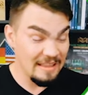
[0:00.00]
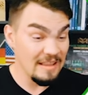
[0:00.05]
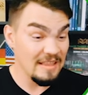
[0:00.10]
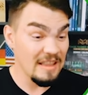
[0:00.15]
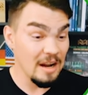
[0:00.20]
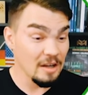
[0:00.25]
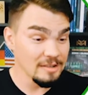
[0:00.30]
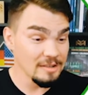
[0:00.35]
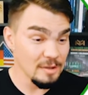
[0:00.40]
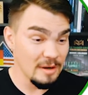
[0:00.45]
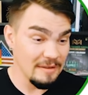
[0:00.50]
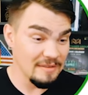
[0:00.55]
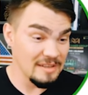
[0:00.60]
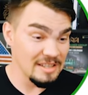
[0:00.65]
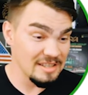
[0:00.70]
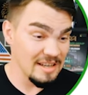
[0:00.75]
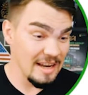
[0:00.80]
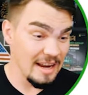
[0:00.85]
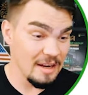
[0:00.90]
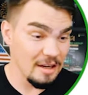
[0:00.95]
then they also have a
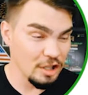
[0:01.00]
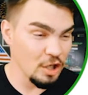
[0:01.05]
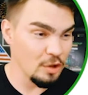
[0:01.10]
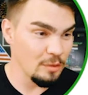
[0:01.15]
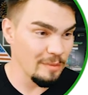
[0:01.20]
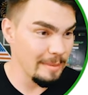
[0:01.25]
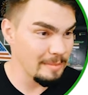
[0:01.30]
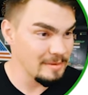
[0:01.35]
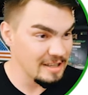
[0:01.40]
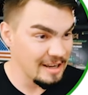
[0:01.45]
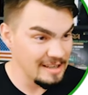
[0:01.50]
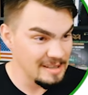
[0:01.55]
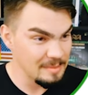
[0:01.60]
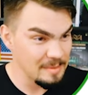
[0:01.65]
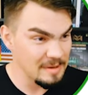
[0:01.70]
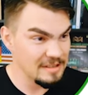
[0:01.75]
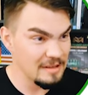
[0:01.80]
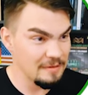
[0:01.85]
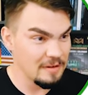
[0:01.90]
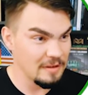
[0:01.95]
standalone website
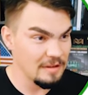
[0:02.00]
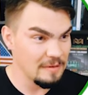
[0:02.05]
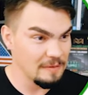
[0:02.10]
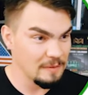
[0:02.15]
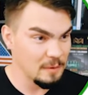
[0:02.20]
specifically